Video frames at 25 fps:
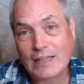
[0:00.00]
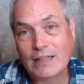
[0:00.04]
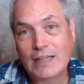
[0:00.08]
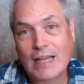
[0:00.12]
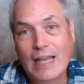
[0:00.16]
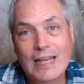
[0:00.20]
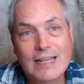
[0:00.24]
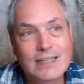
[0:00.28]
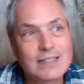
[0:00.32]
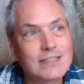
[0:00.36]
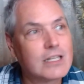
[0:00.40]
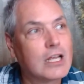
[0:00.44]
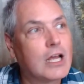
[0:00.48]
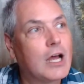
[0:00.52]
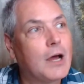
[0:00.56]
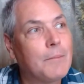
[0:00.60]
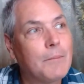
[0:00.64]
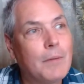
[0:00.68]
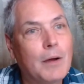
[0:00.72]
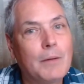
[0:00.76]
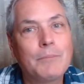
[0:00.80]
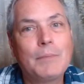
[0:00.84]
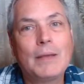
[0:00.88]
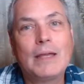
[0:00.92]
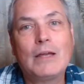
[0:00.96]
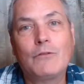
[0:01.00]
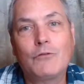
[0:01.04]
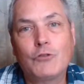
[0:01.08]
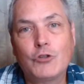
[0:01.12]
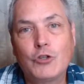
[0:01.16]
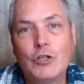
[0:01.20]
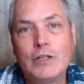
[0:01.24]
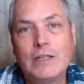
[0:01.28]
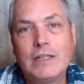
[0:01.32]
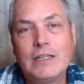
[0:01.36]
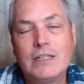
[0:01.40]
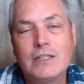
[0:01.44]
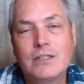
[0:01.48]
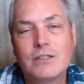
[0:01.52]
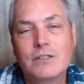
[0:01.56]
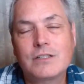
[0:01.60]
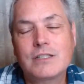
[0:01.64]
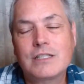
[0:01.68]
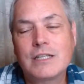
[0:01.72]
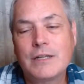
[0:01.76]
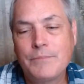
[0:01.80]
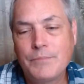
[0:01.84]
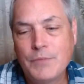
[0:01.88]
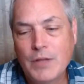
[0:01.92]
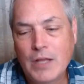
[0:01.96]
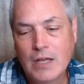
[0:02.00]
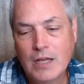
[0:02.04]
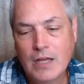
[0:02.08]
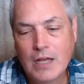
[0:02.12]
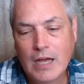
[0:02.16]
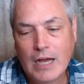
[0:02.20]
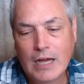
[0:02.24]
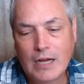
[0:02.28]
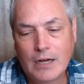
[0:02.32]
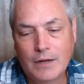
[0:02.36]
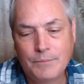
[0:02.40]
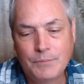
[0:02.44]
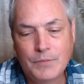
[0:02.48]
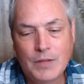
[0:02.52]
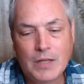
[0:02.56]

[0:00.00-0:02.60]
has come up over the years, uh,